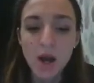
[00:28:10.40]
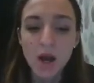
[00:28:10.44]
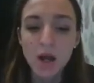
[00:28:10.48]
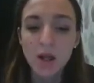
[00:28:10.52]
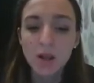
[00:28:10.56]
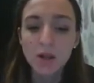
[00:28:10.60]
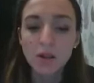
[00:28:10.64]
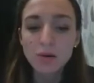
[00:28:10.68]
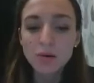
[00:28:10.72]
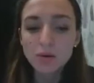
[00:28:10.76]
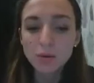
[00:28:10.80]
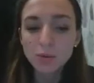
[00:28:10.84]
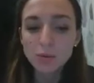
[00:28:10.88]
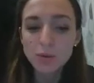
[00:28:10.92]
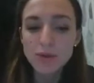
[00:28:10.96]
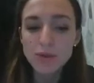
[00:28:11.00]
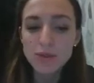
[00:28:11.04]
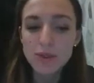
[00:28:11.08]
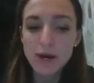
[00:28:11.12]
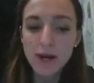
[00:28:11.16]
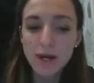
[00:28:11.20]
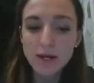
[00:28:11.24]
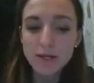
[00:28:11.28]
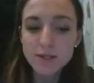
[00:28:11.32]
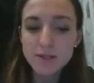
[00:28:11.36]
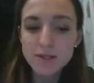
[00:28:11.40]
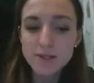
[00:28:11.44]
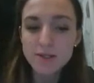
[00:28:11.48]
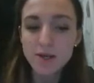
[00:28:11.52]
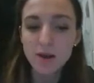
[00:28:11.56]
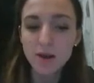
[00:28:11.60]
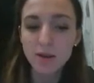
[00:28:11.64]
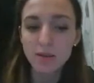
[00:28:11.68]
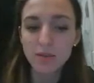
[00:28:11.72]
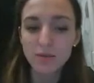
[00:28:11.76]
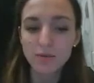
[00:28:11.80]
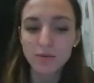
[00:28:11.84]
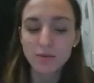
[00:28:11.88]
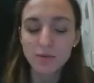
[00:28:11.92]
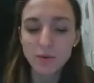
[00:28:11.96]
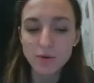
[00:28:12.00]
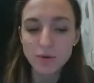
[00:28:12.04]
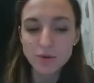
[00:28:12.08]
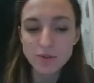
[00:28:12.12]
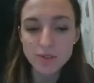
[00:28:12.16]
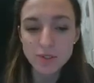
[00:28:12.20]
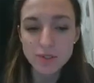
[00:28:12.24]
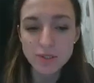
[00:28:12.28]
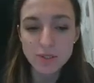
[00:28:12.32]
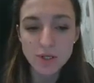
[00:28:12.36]
Along with that, the
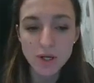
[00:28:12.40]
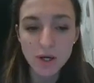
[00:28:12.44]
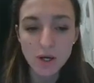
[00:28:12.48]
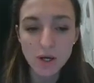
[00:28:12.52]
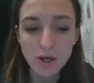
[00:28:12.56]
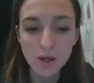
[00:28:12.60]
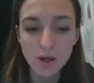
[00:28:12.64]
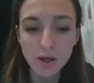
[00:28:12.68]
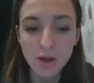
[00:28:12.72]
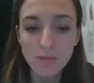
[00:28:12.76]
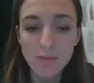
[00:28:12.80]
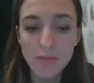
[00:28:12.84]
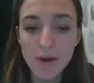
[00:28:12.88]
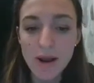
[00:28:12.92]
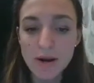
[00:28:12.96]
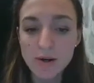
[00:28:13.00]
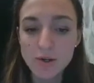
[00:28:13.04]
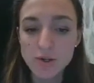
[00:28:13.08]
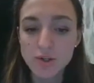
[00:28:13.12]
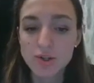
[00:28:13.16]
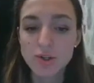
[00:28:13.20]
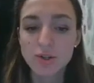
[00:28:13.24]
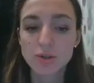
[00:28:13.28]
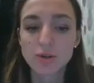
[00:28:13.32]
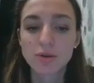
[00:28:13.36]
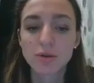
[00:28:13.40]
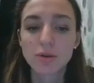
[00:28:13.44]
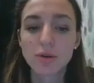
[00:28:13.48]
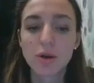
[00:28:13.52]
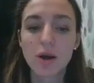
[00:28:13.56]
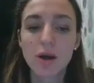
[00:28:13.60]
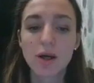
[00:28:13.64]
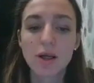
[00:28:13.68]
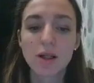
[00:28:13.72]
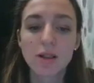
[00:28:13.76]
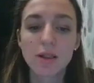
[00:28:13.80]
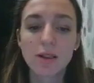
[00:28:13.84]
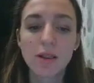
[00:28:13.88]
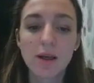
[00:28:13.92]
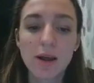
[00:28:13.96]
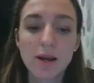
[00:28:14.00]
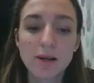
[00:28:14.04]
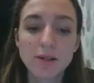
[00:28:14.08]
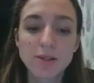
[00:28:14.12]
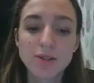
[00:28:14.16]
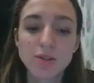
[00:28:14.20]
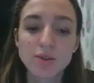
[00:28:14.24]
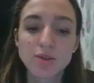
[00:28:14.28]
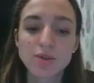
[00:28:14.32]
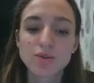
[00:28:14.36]
first commercial
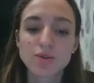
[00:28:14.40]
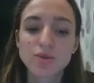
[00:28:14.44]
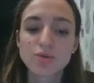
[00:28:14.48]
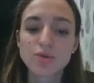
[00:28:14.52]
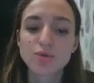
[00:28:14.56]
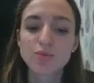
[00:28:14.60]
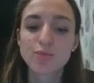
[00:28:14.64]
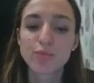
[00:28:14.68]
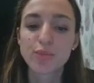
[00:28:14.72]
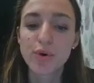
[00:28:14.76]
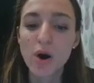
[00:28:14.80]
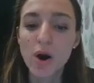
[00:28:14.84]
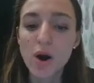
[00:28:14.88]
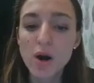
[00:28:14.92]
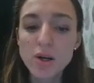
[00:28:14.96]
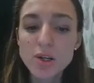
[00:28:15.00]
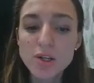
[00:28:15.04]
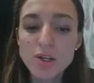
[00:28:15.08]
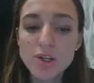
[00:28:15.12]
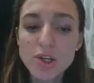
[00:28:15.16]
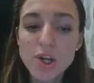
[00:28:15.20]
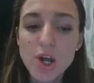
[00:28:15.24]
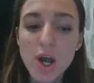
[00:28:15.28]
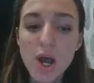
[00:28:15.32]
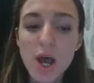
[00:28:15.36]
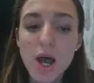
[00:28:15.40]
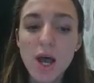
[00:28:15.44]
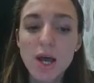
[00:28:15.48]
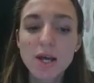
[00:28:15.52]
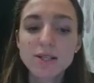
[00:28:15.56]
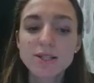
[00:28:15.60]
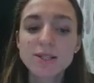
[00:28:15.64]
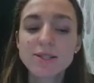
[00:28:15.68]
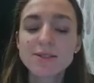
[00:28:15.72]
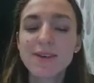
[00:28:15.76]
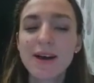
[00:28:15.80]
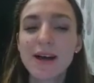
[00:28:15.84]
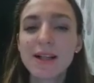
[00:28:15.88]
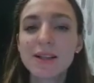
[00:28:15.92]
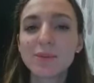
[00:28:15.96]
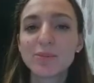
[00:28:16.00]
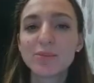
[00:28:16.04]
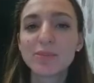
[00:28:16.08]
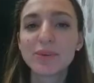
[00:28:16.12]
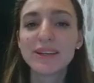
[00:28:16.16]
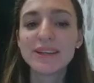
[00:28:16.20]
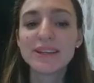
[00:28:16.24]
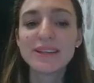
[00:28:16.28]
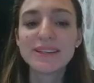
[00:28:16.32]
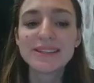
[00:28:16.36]
electric toothbrush developed
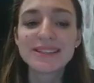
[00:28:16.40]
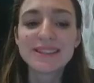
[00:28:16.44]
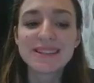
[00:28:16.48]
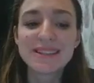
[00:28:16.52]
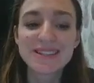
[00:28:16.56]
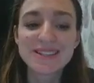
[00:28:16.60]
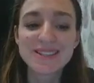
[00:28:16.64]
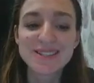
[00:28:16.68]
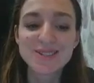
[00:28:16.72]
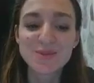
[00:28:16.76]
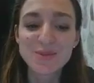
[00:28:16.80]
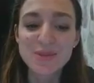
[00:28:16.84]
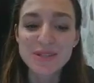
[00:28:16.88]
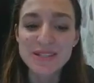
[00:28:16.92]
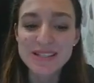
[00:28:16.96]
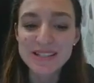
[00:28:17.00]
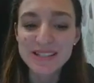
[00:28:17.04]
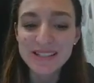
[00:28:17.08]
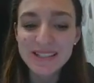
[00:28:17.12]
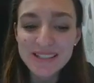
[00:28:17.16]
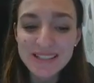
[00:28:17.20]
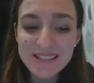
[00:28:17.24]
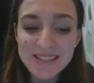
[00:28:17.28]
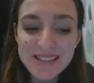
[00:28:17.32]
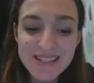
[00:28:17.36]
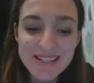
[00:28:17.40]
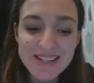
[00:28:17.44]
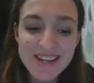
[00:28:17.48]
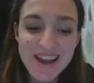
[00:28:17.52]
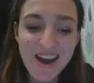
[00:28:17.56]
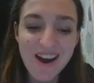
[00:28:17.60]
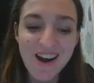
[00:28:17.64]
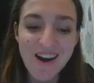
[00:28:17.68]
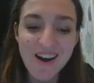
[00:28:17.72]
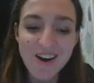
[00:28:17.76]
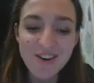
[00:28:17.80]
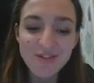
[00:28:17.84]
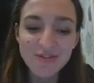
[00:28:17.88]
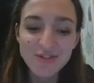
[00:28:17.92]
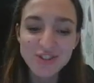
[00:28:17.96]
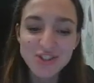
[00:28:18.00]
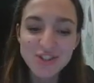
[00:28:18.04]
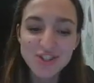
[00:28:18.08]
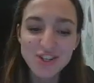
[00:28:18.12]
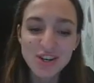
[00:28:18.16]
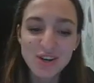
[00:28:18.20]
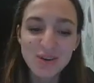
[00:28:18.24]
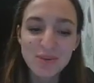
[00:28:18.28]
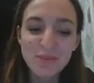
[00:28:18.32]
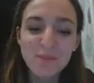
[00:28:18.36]
in Switzerland
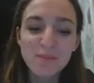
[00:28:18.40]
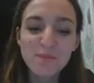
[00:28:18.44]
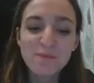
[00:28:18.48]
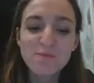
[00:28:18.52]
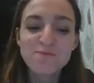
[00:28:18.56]
after